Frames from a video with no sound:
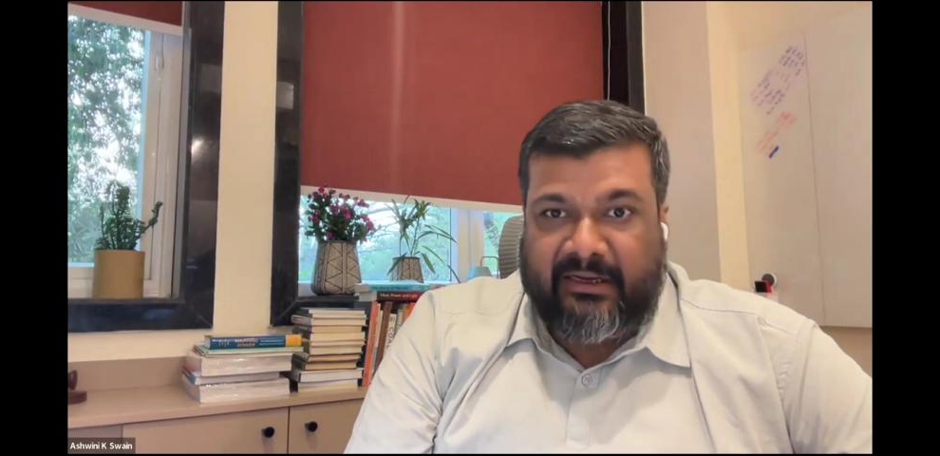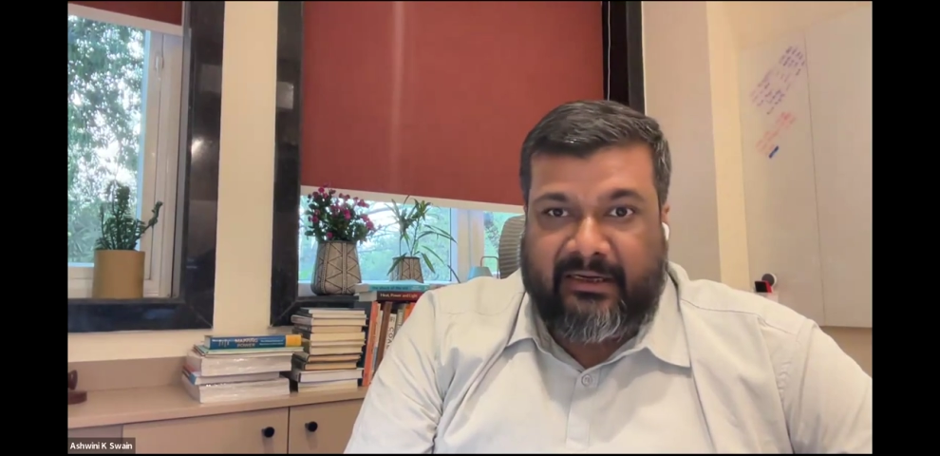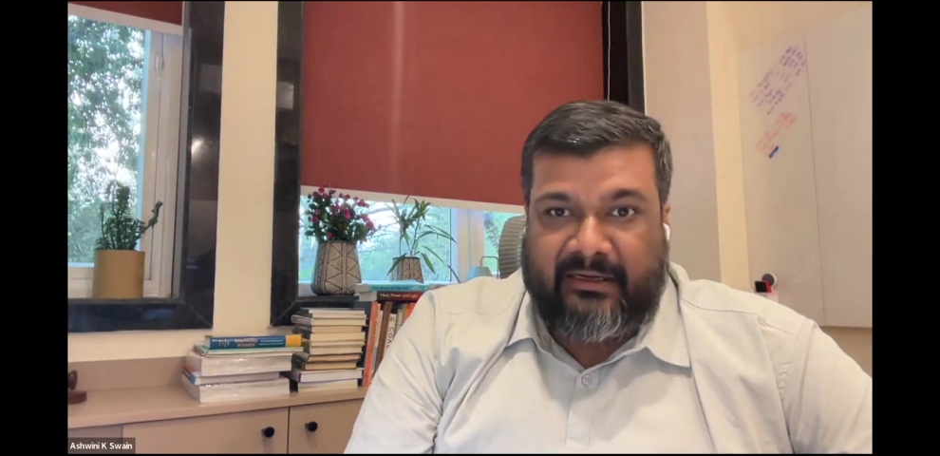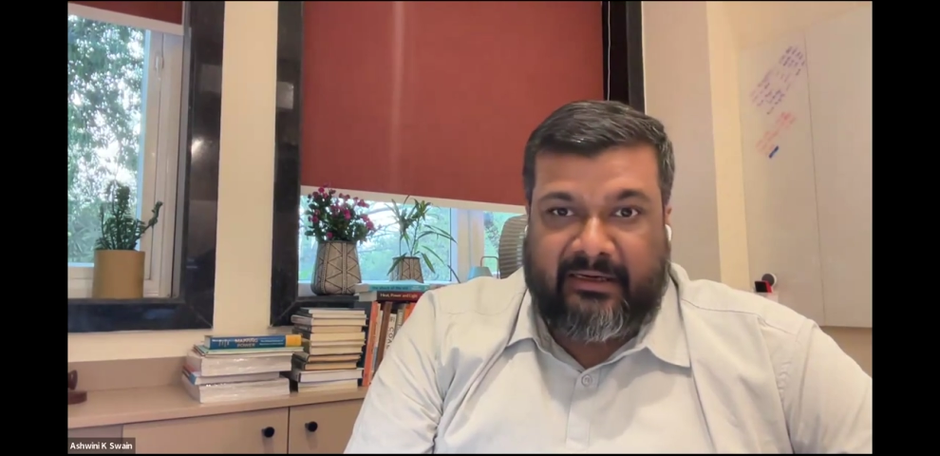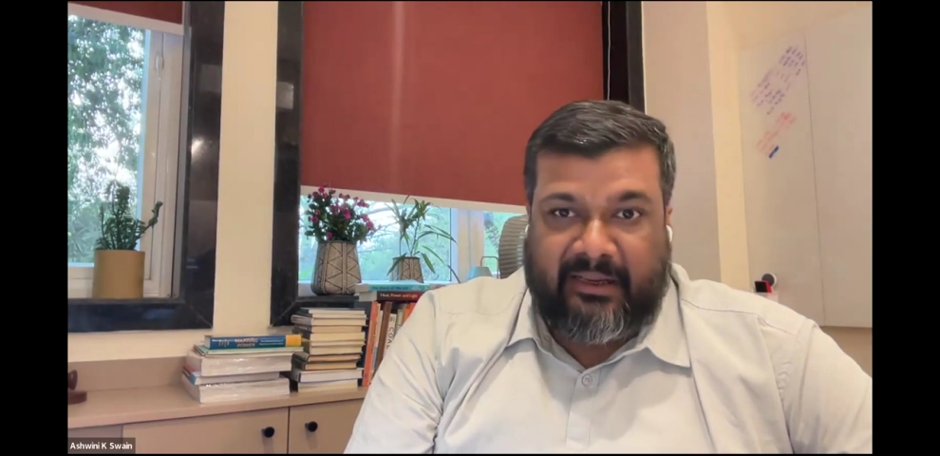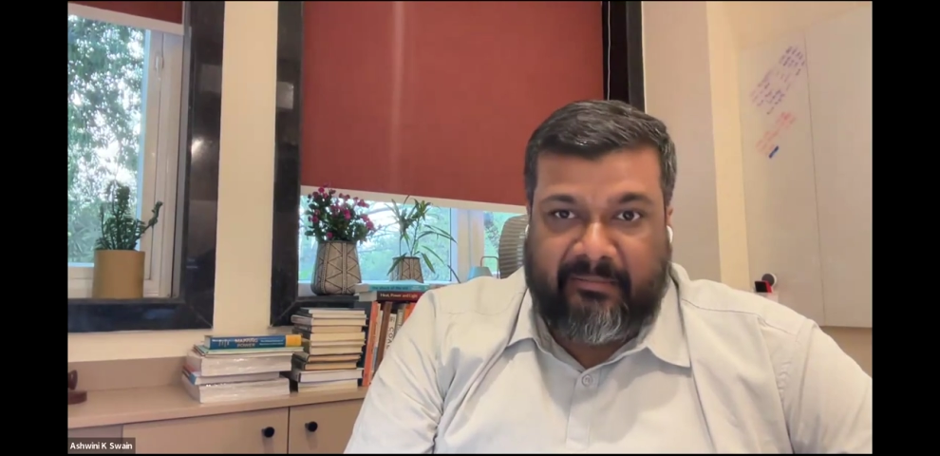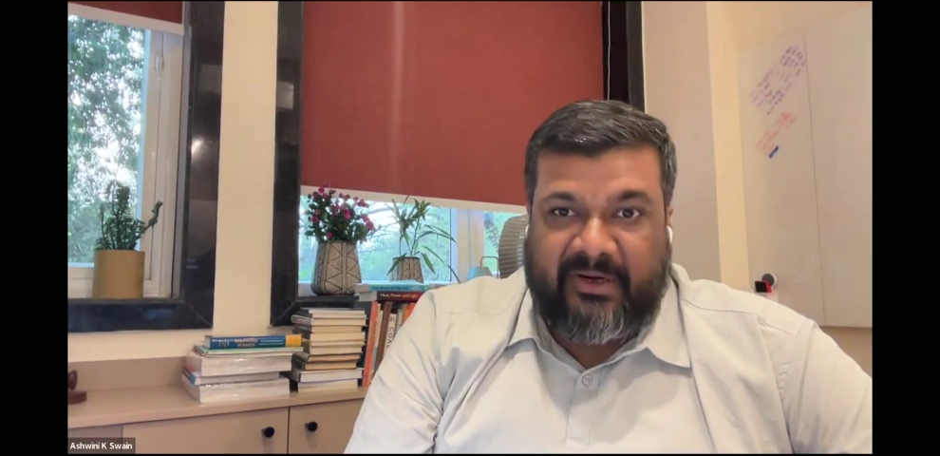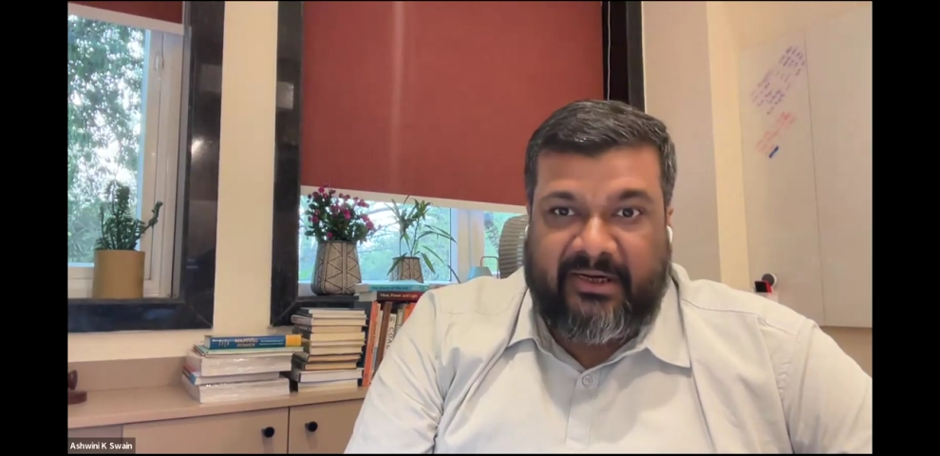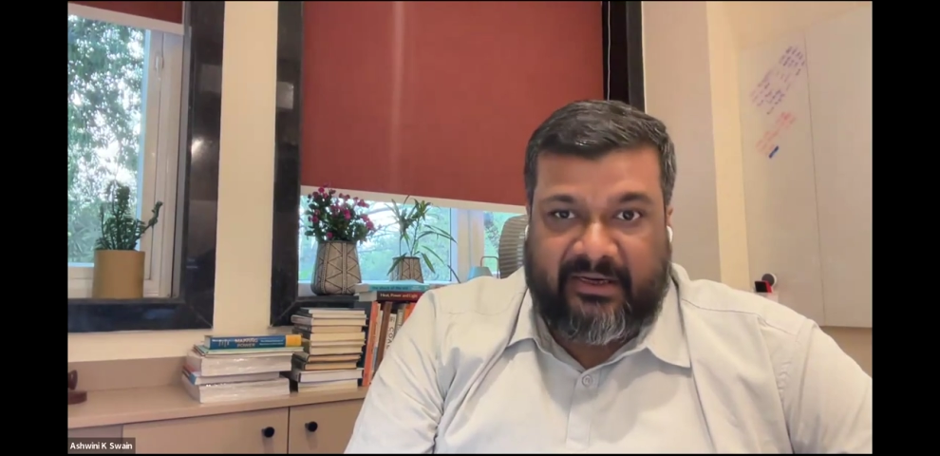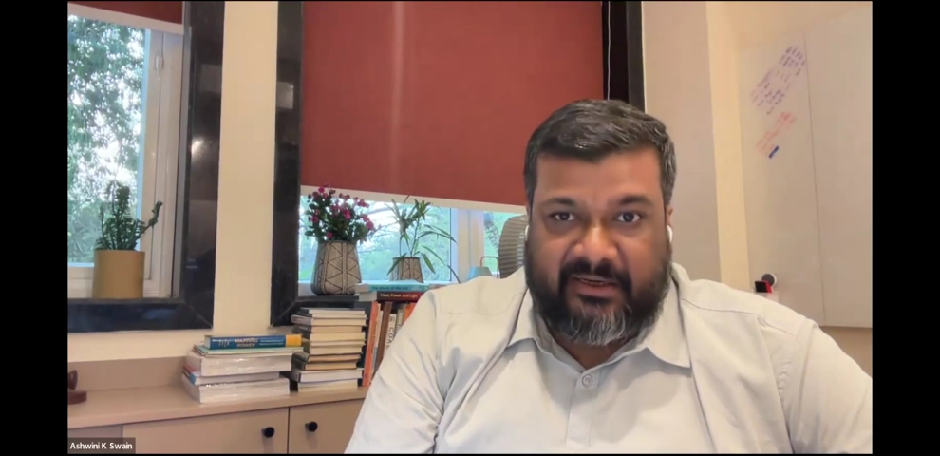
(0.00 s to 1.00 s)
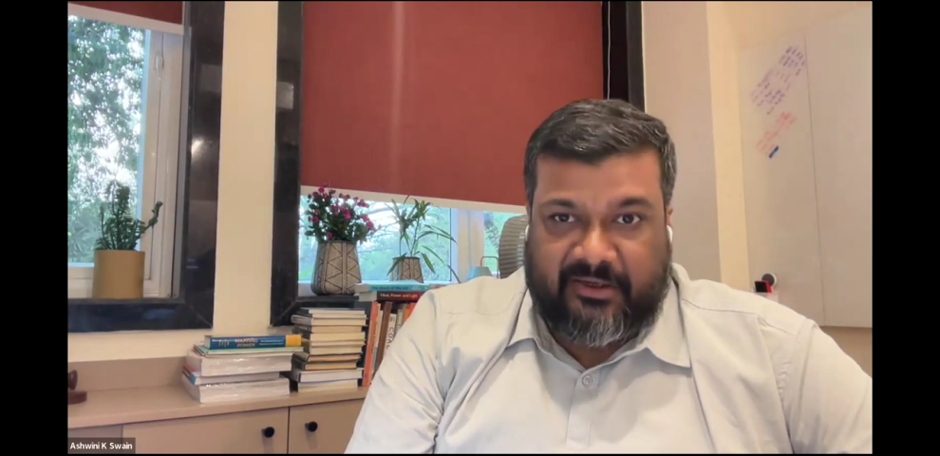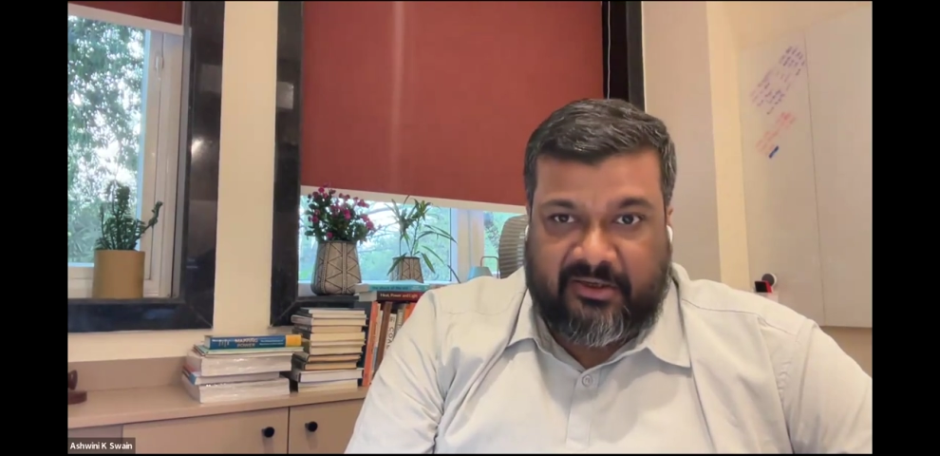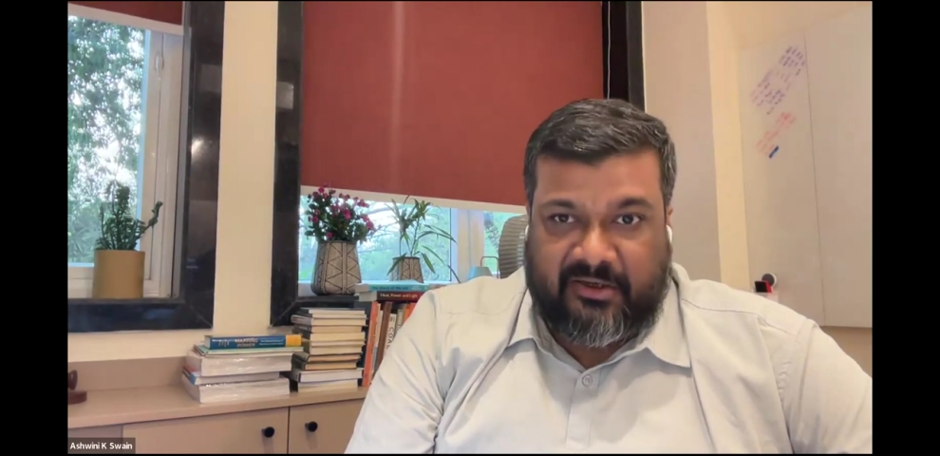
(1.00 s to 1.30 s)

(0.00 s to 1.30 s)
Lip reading: in immediate